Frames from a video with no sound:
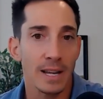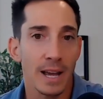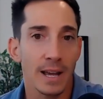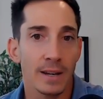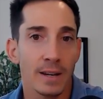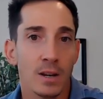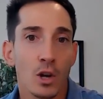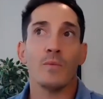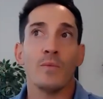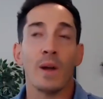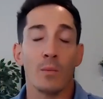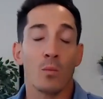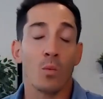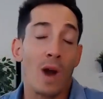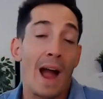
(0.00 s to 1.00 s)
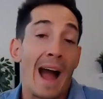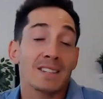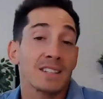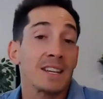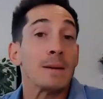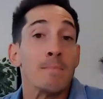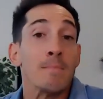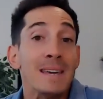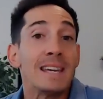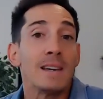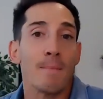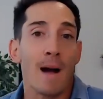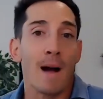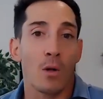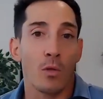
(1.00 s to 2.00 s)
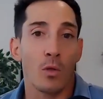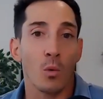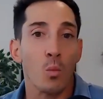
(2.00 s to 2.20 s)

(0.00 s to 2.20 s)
and they were asking me about the